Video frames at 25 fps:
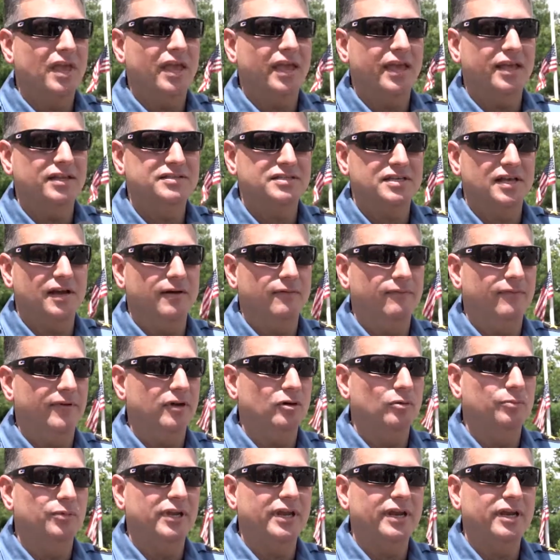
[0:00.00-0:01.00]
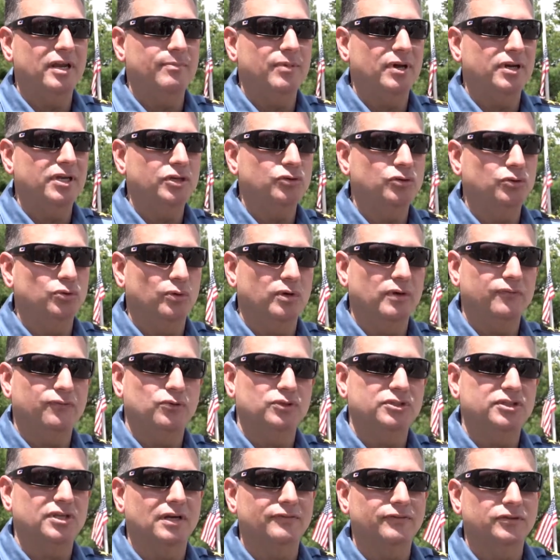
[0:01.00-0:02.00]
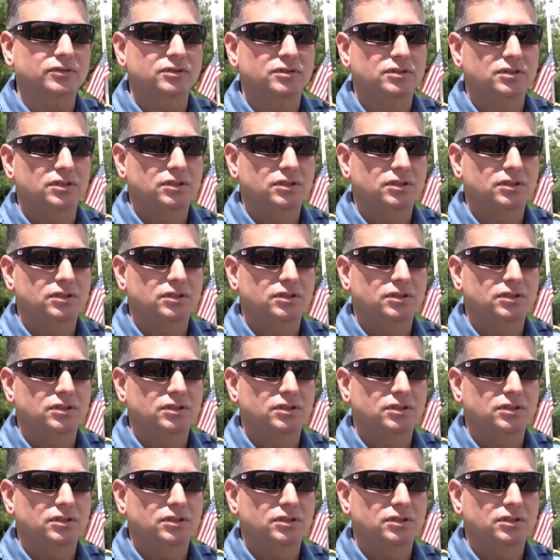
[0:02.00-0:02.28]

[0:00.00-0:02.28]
It's available to anybody 24/7.